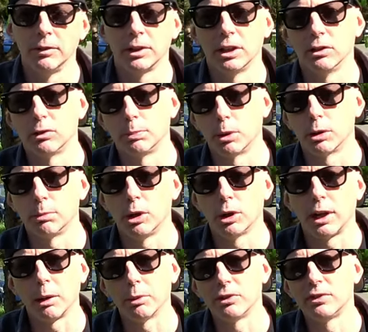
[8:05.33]
In sport
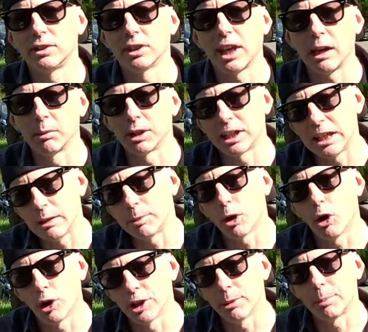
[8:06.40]
mode, I was still able to keep it
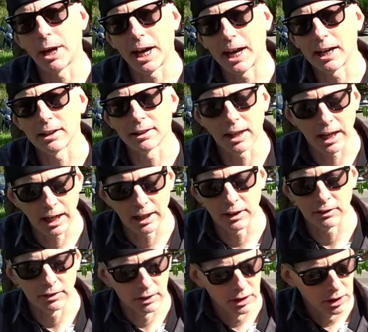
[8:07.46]
on the path,
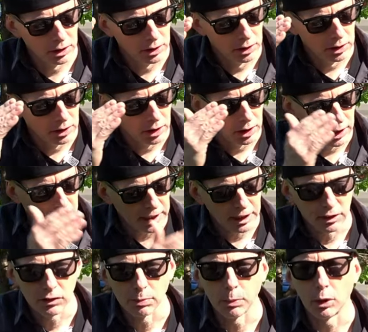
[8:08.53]
and
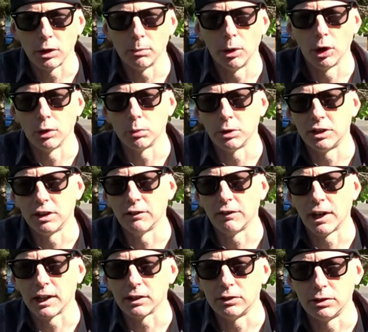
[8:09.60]
in sport mode with the
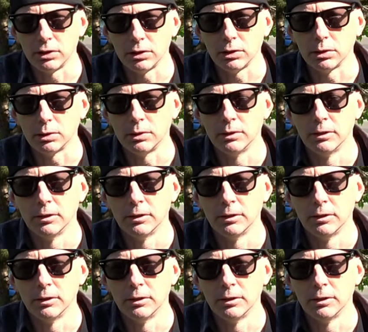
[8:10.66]
Avata 2,